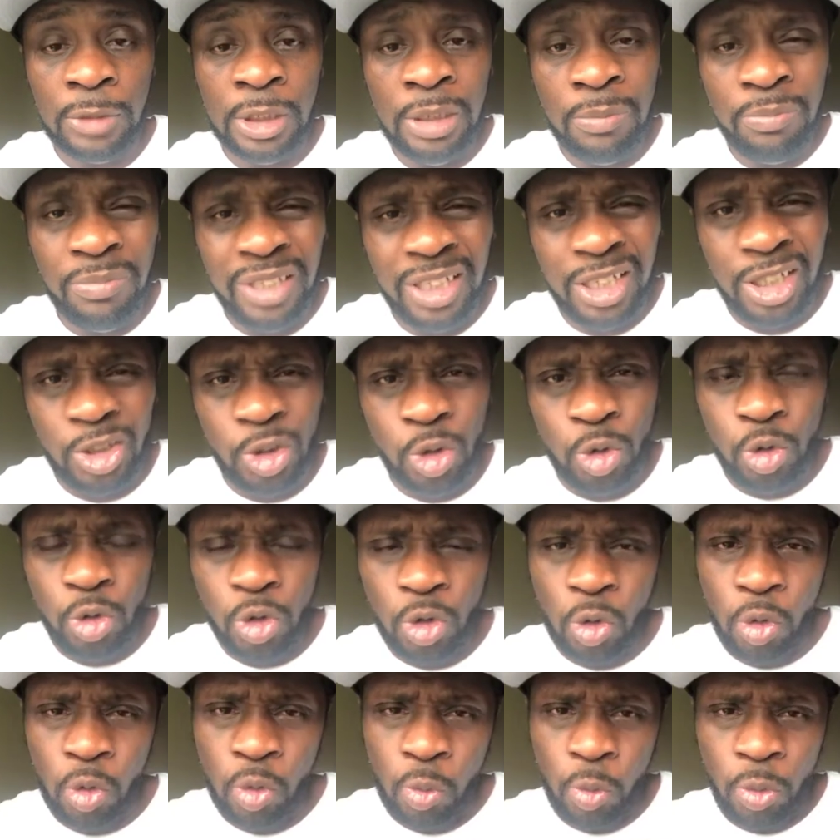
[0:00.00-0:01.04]
Because you
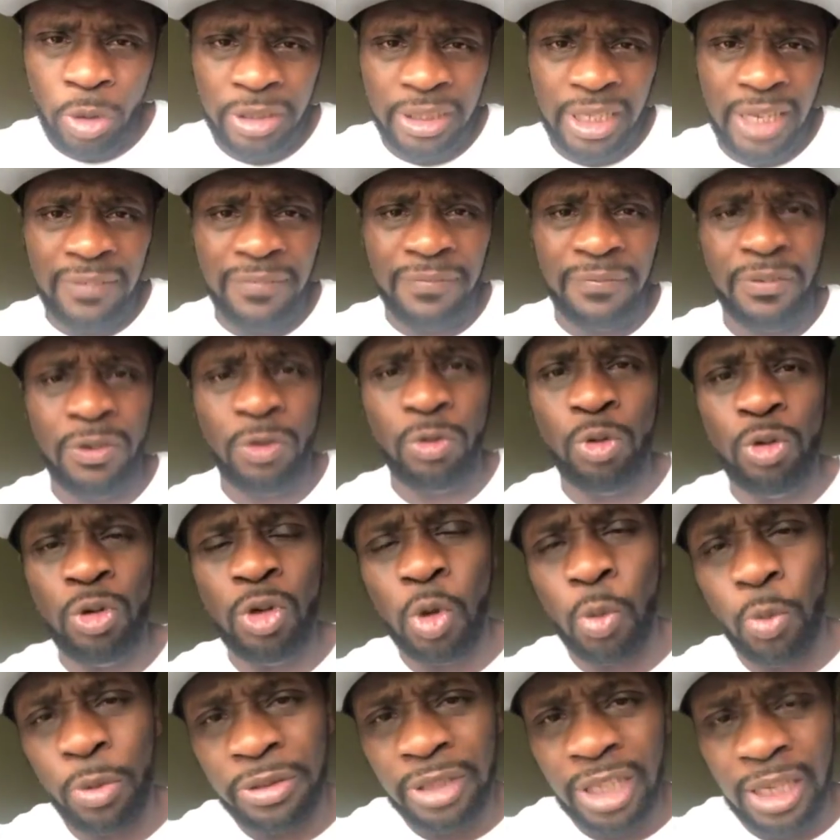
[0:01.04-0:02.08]
know what they feel, you know
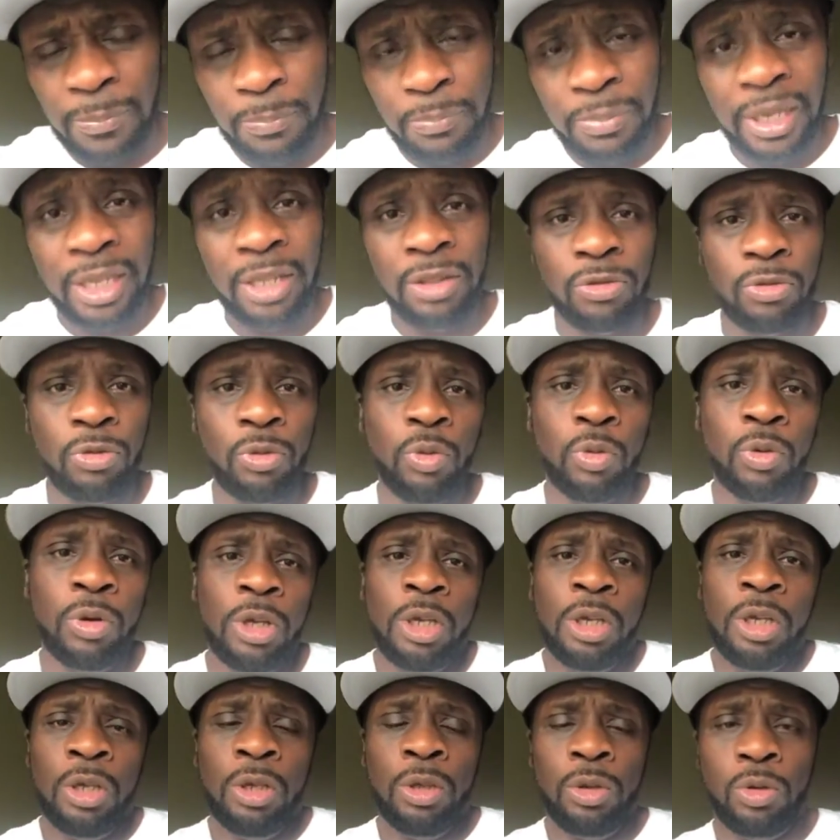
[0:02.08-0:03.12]
what they've been through,
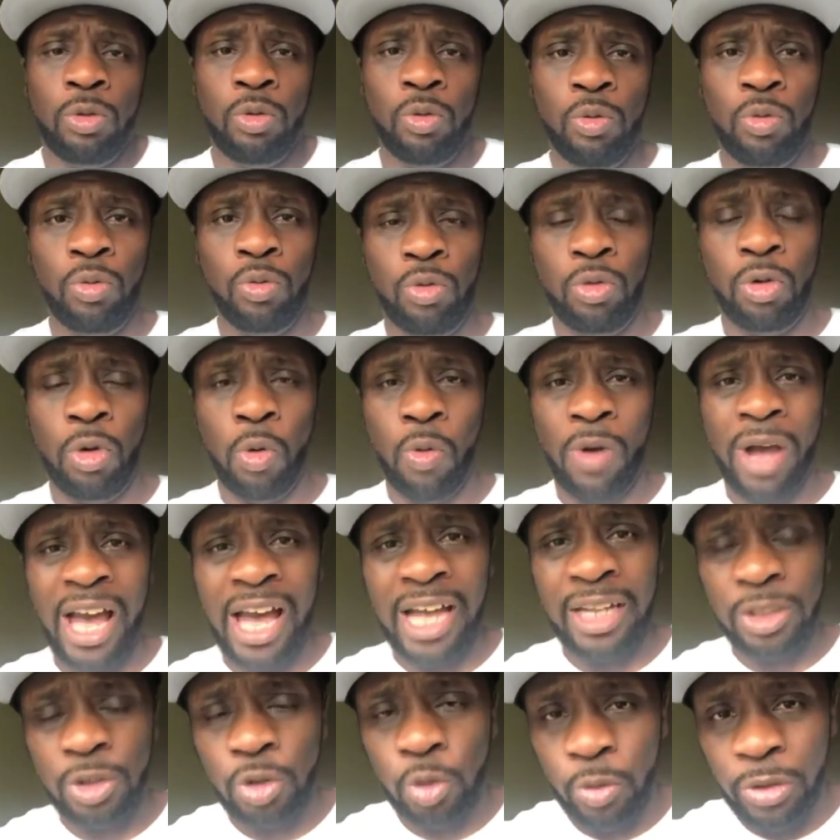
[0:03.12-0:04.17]
you know
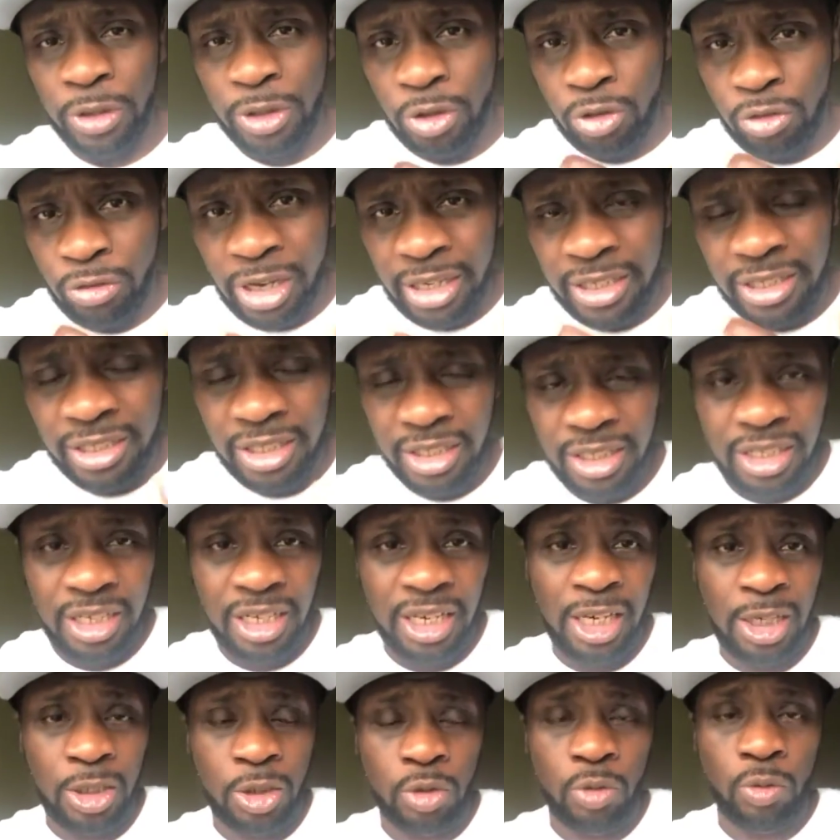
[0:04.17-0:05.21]
how to address
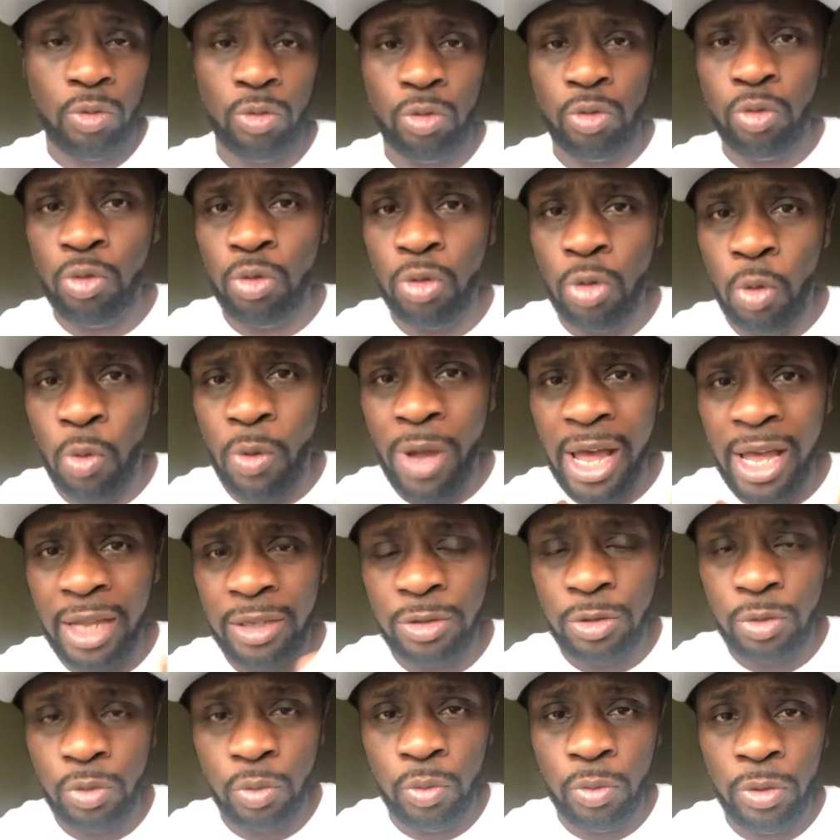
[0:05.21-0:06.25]
issues, you know how
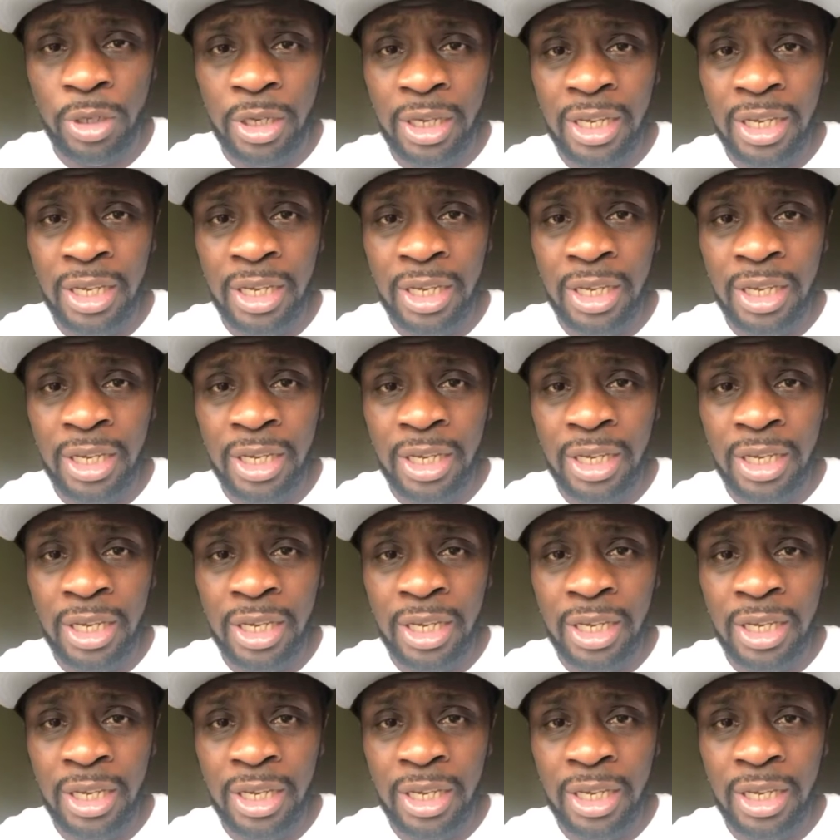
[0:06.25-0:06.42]
to